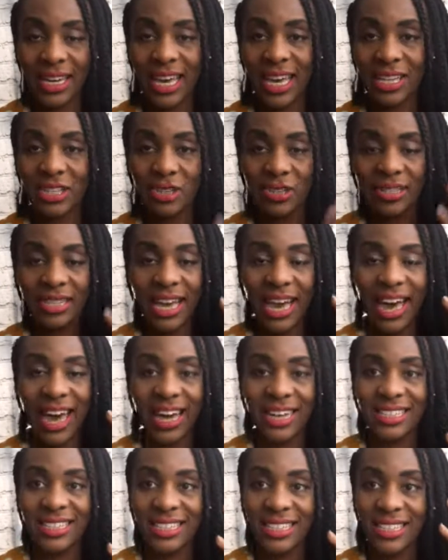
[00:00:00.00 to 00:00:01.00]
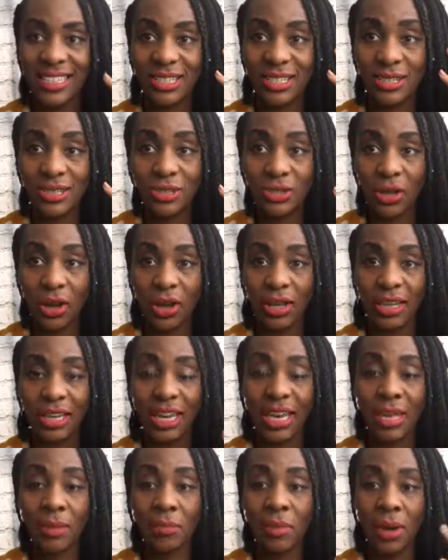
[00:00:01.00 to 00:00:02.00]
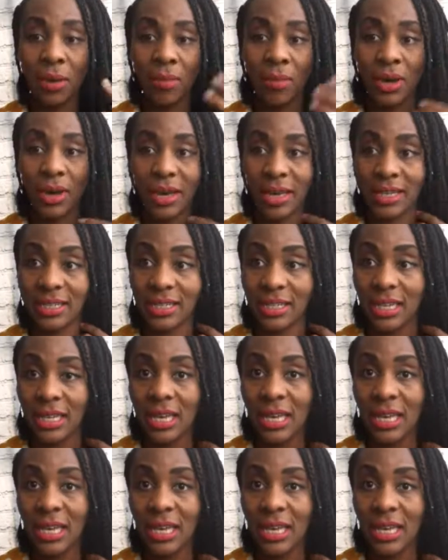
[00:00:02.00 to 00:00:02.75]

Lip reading: It just actually stuck in my mind.